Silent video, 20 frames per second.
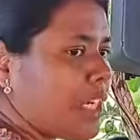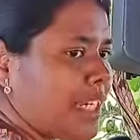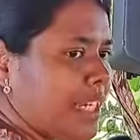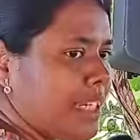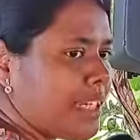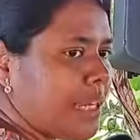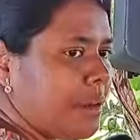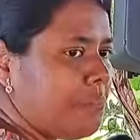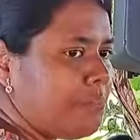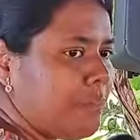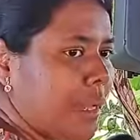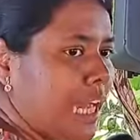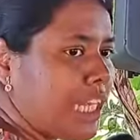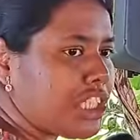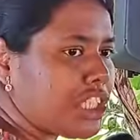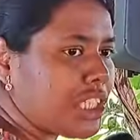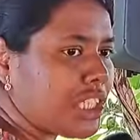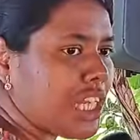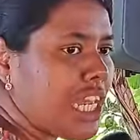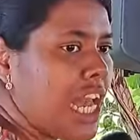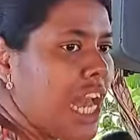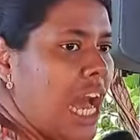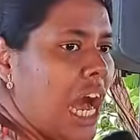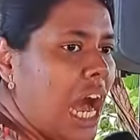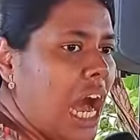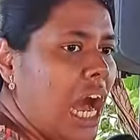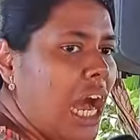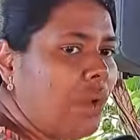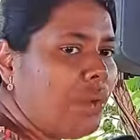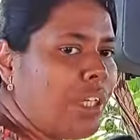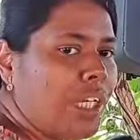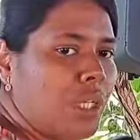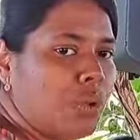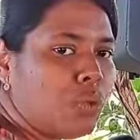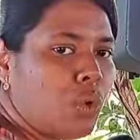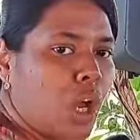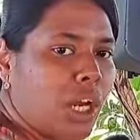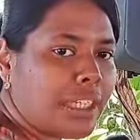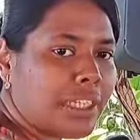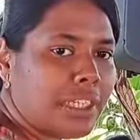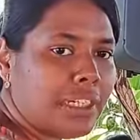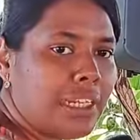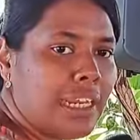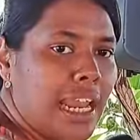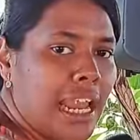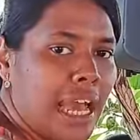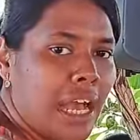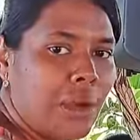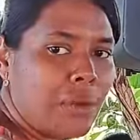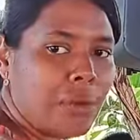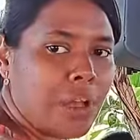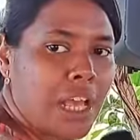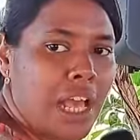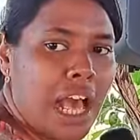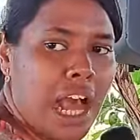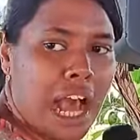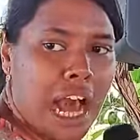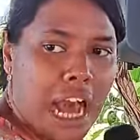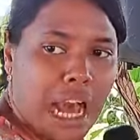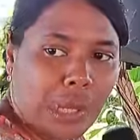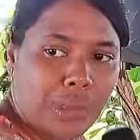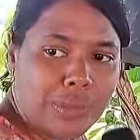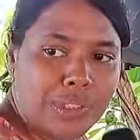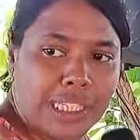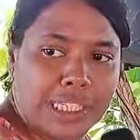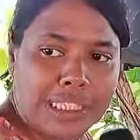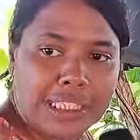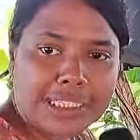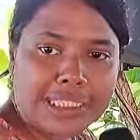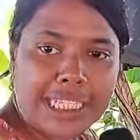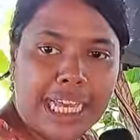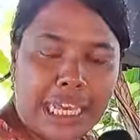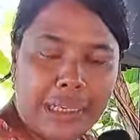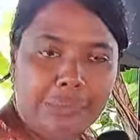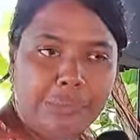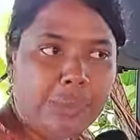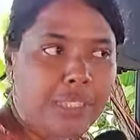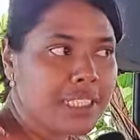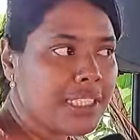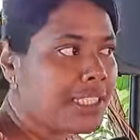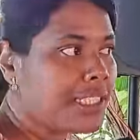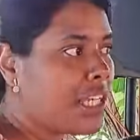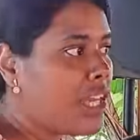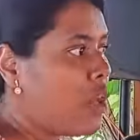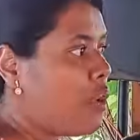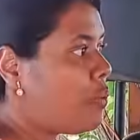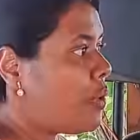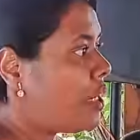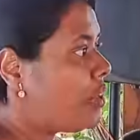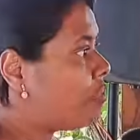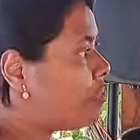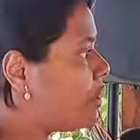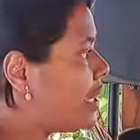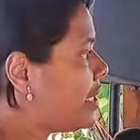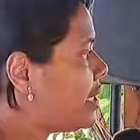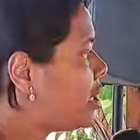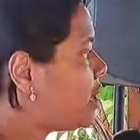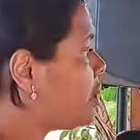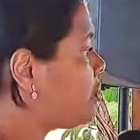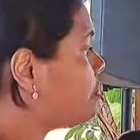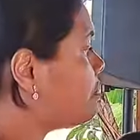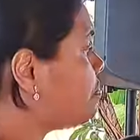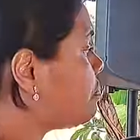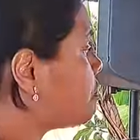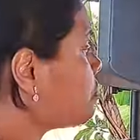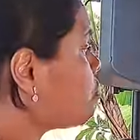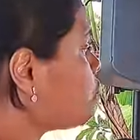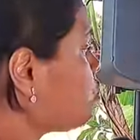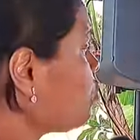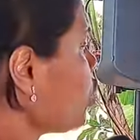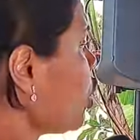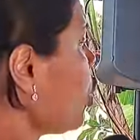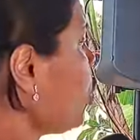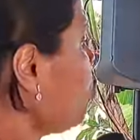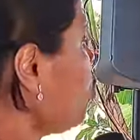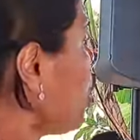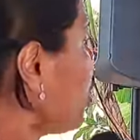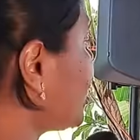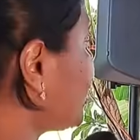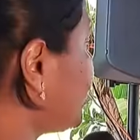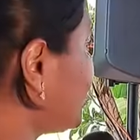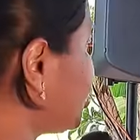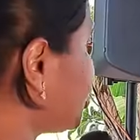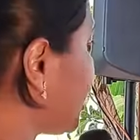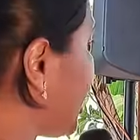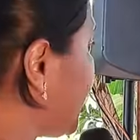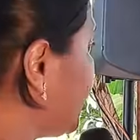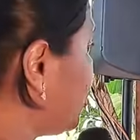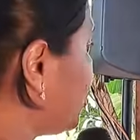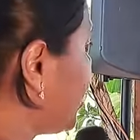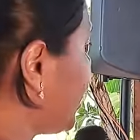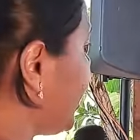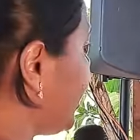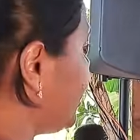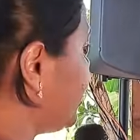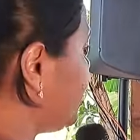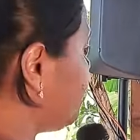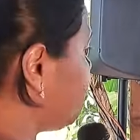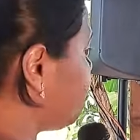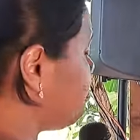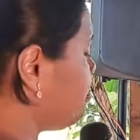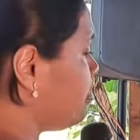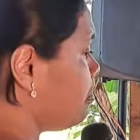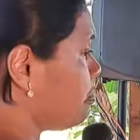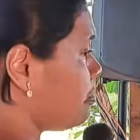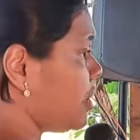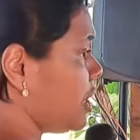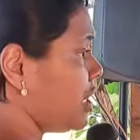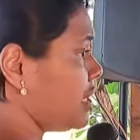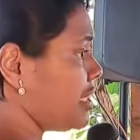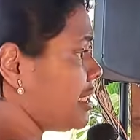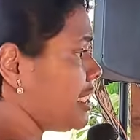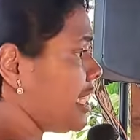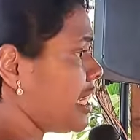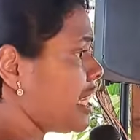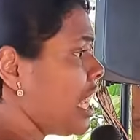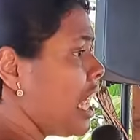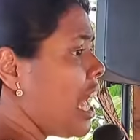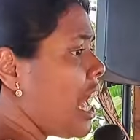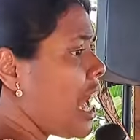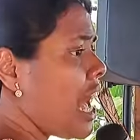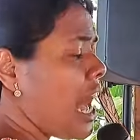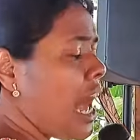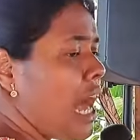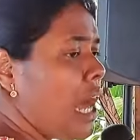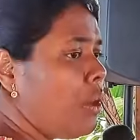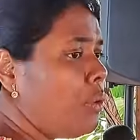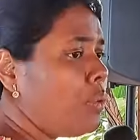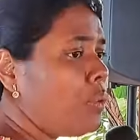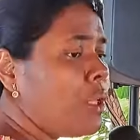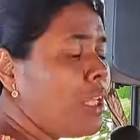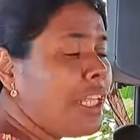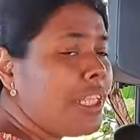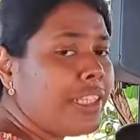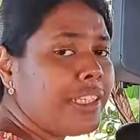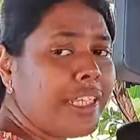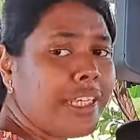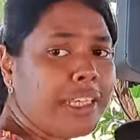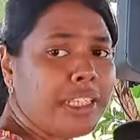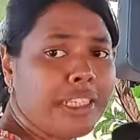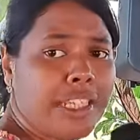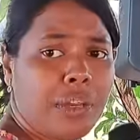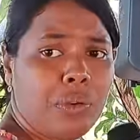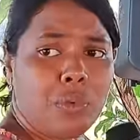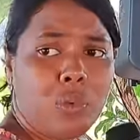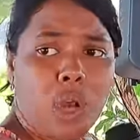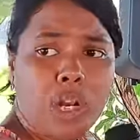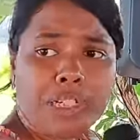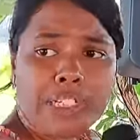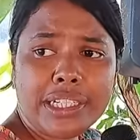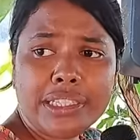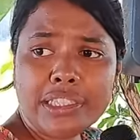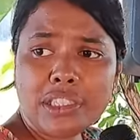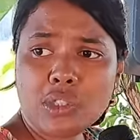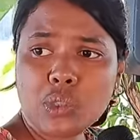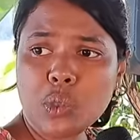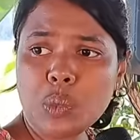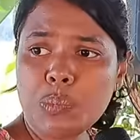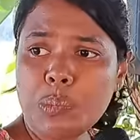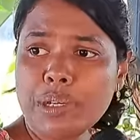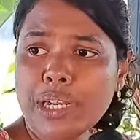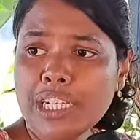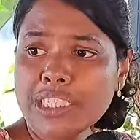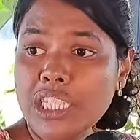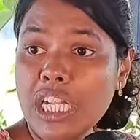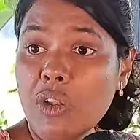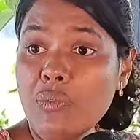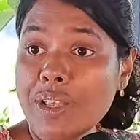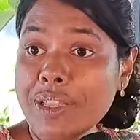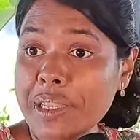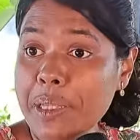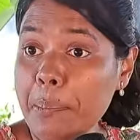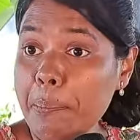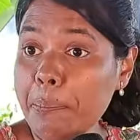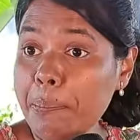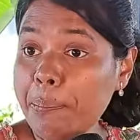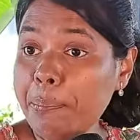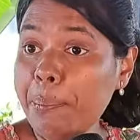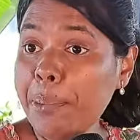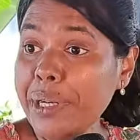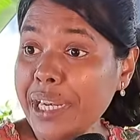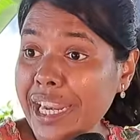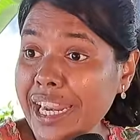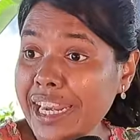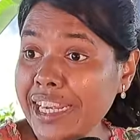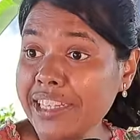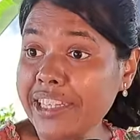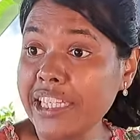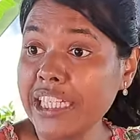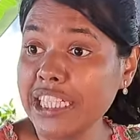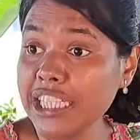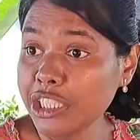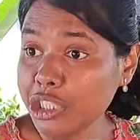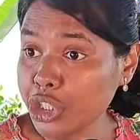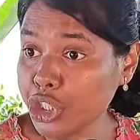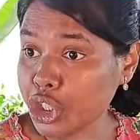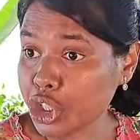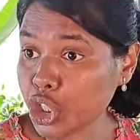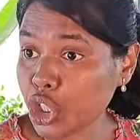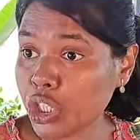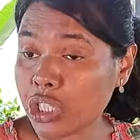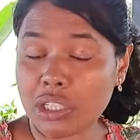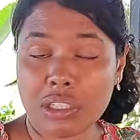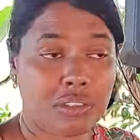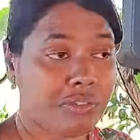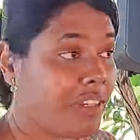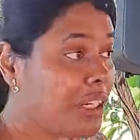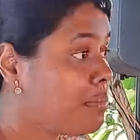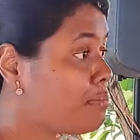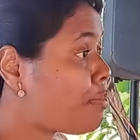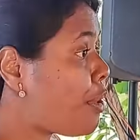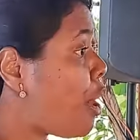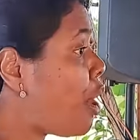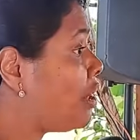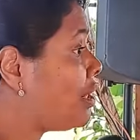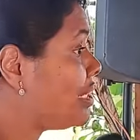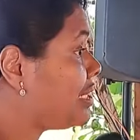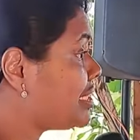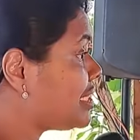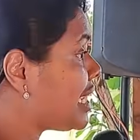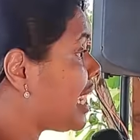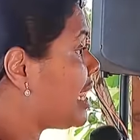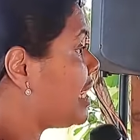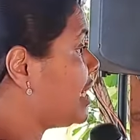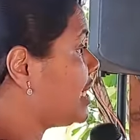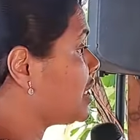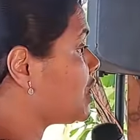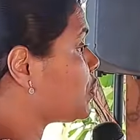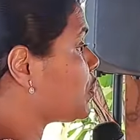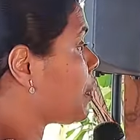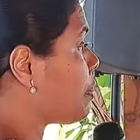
in compassion, how he walked in love, how the disciples, when Peter walked his shadow, healed the uh, sick, how they, they walked in the supernatural, when they prayed, the earth shook, and Paul and Silas were